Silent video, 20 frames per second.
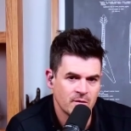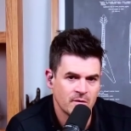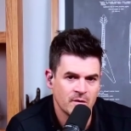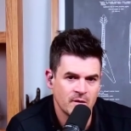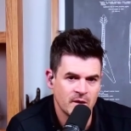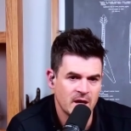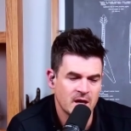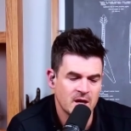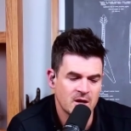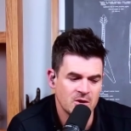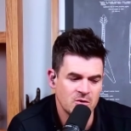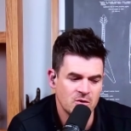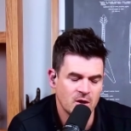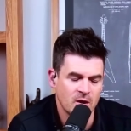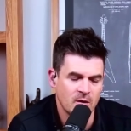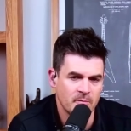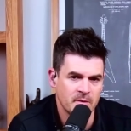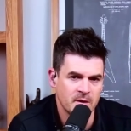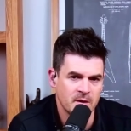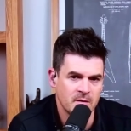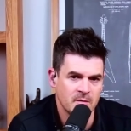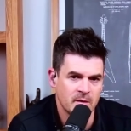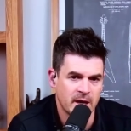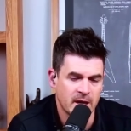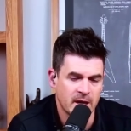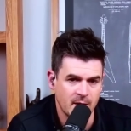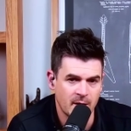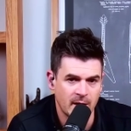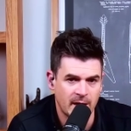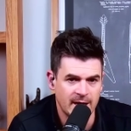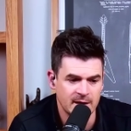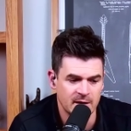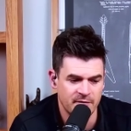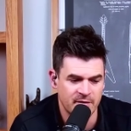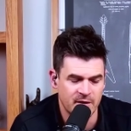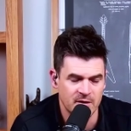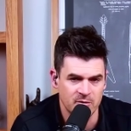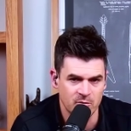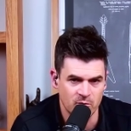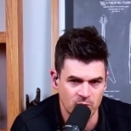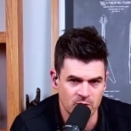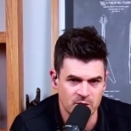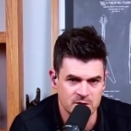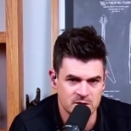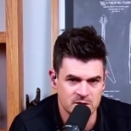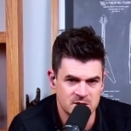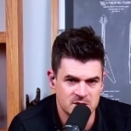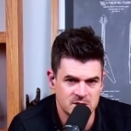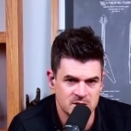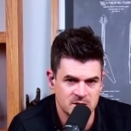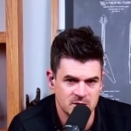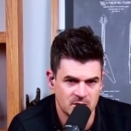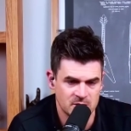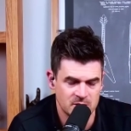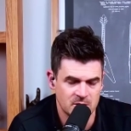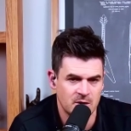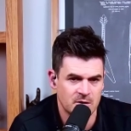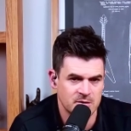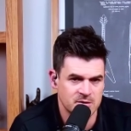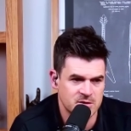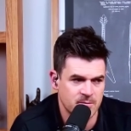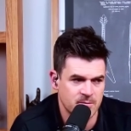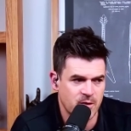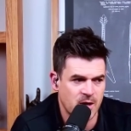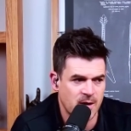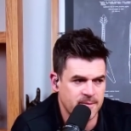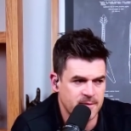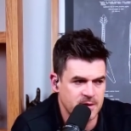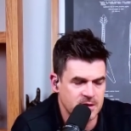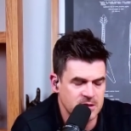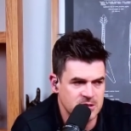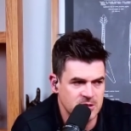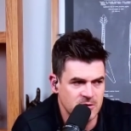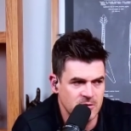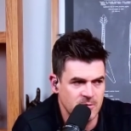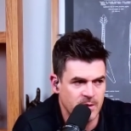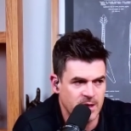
hey, can you help me? Like, I live out in the woods on some property too.